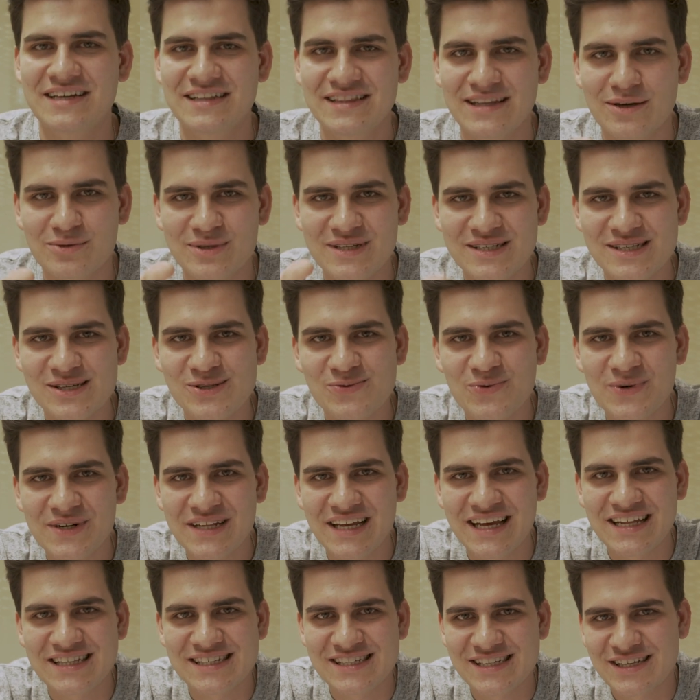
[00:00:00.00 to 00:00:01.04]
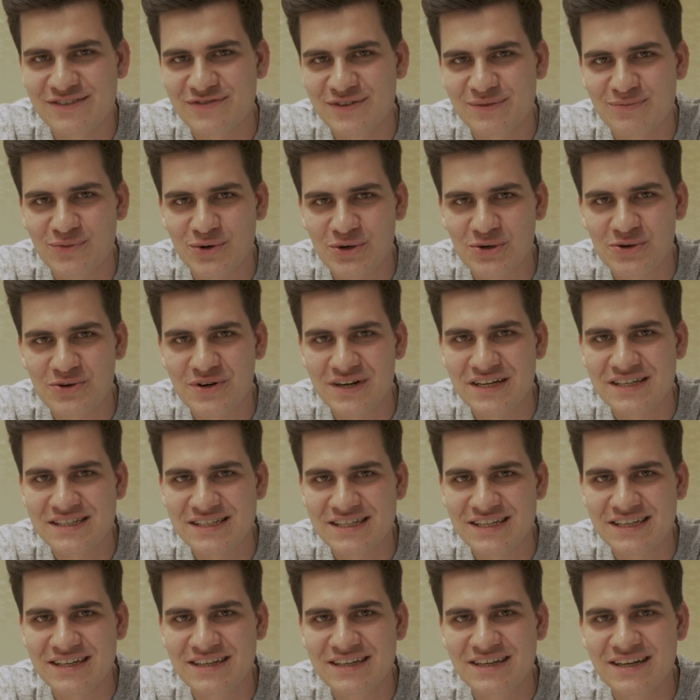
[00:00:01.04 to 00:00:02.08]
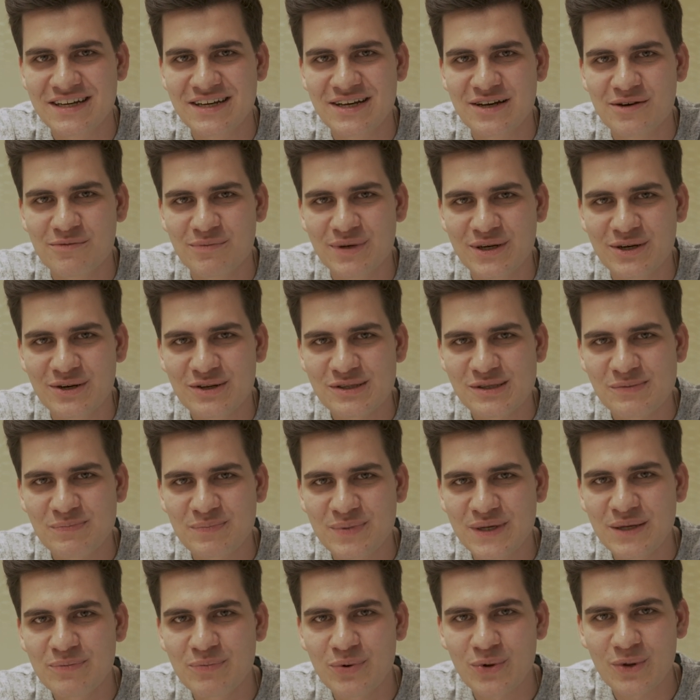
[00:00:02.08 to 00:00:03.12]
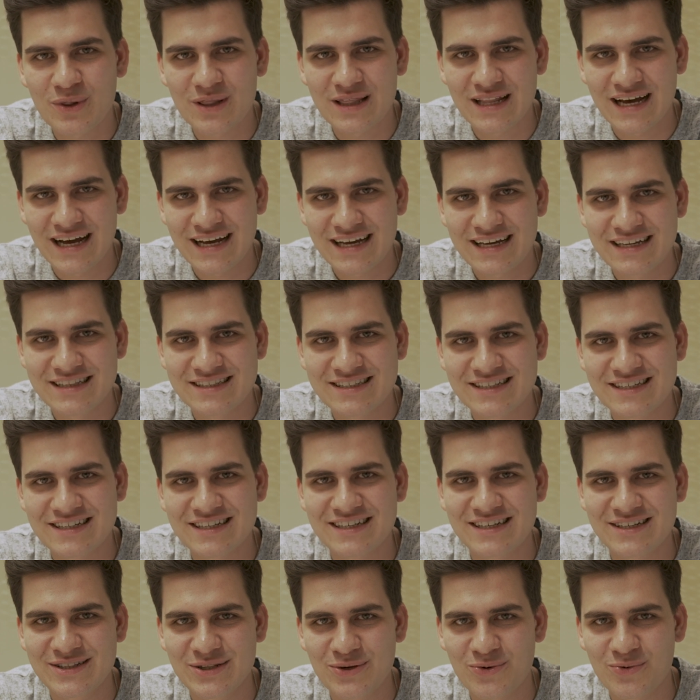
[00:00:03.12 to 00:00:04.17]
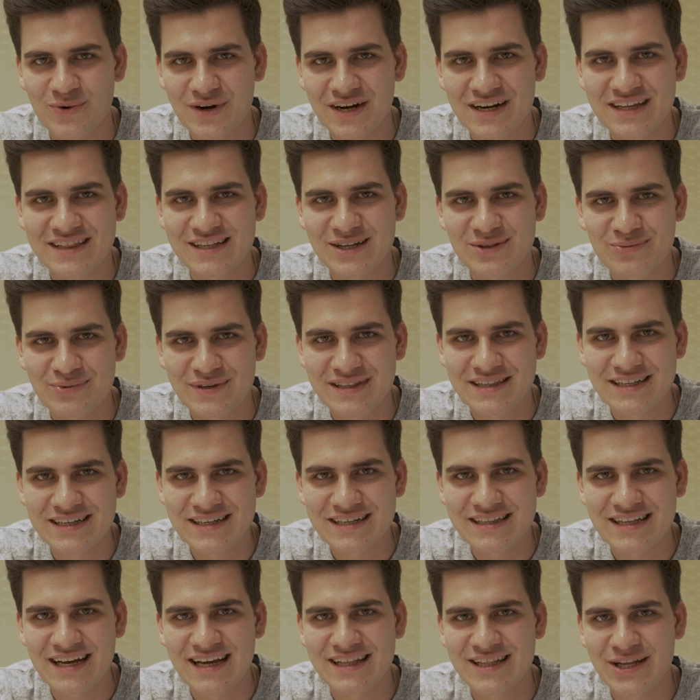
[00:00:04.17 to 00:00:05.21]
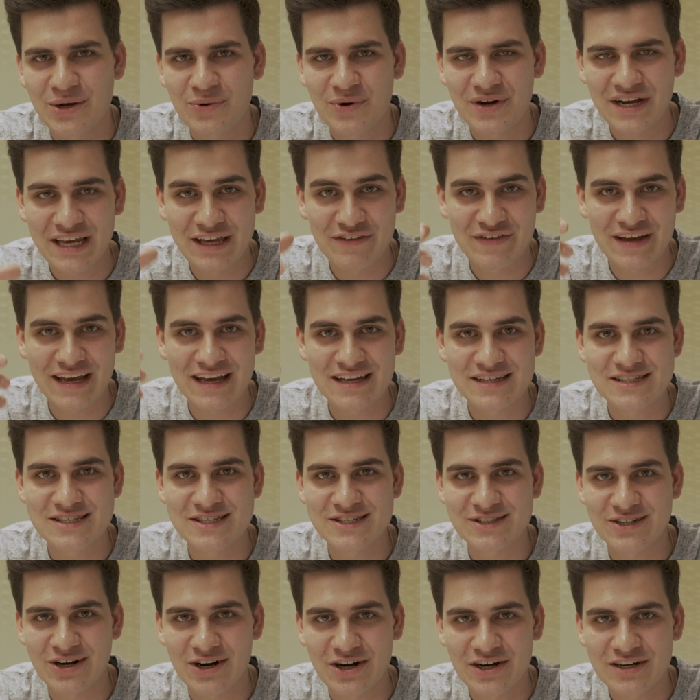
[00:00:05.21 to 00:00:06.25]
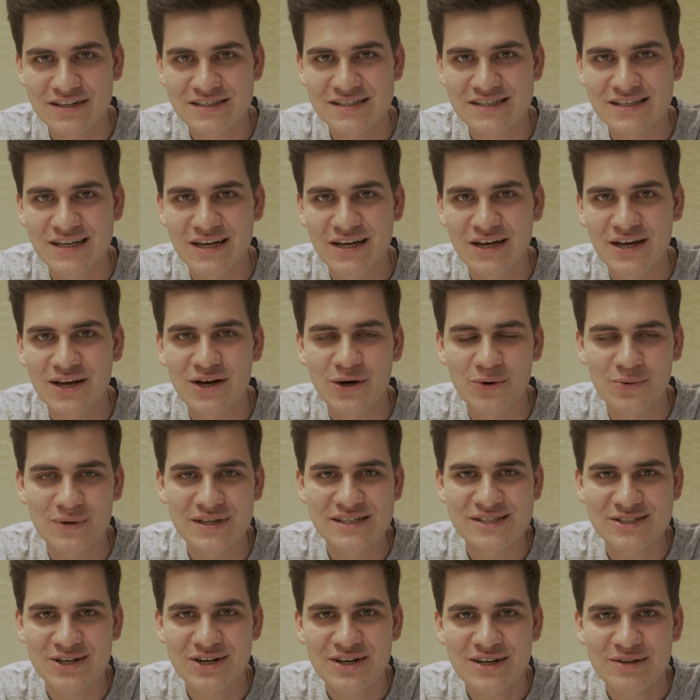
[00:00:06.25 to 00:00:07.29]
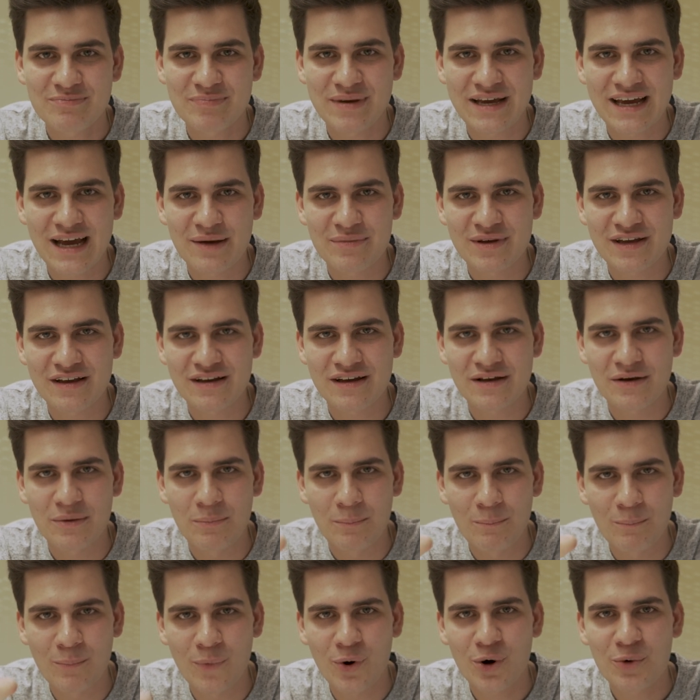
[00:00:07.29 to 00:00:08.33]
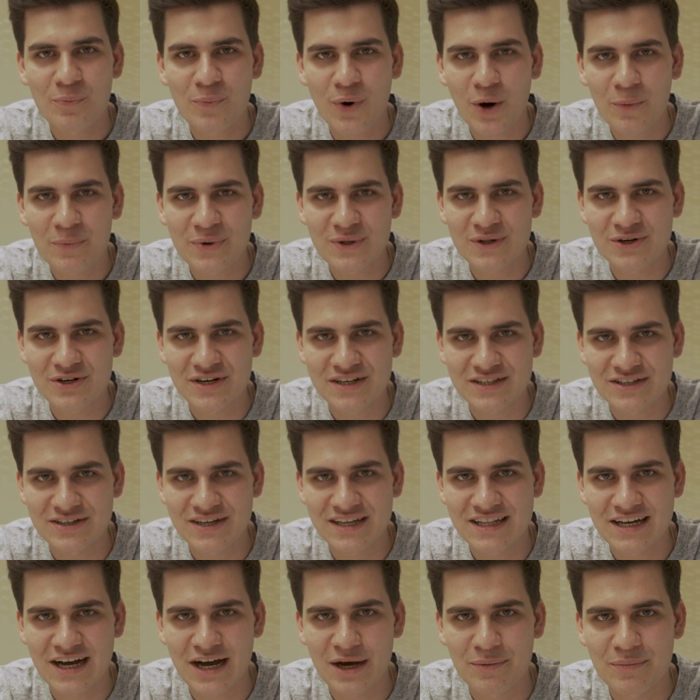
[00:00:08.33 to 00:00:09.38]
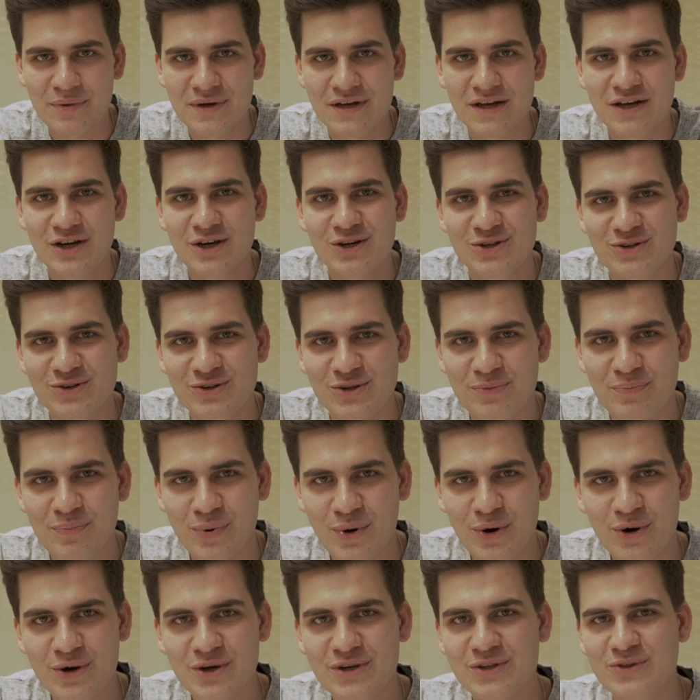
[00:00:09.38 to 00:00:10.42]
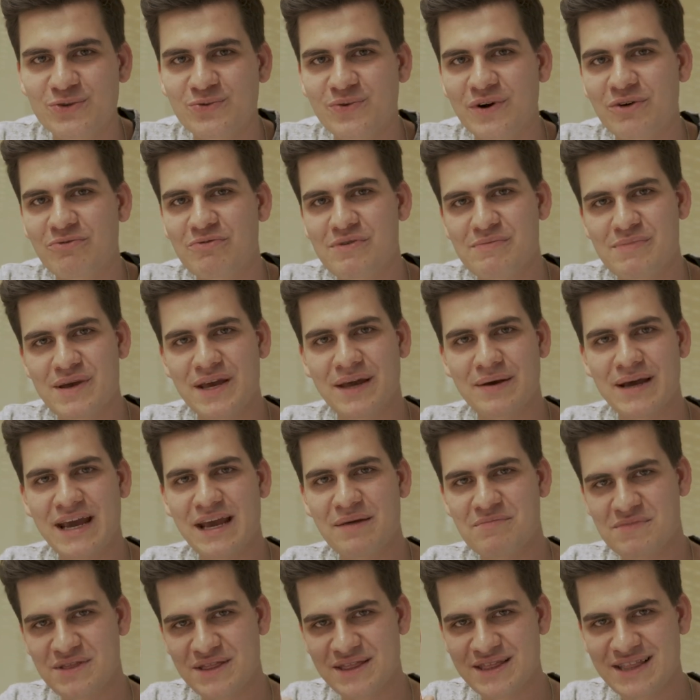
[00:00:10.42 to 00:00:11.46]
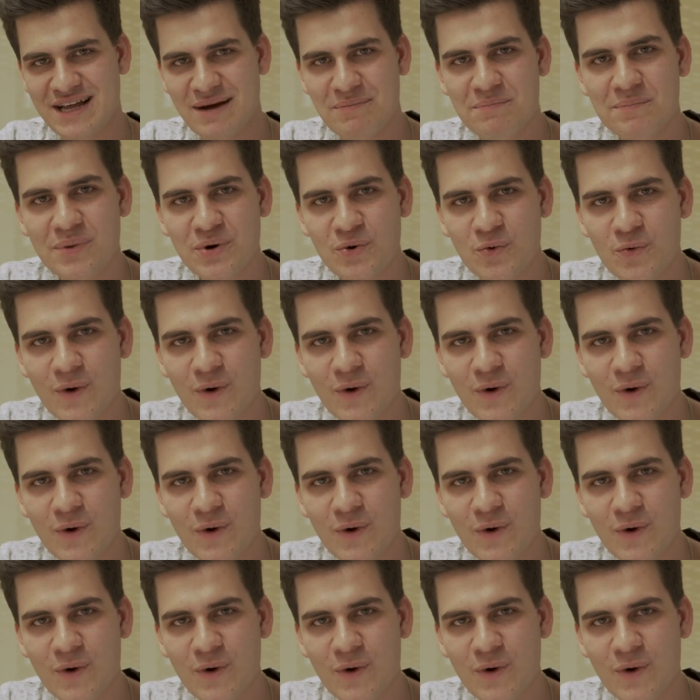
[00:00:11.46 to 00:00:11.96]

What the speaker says: Now, this is where it gets even more crazy. Because people liked the work that we did and they were giving us stars, we started becoming more popular on GitHub to the point where we became number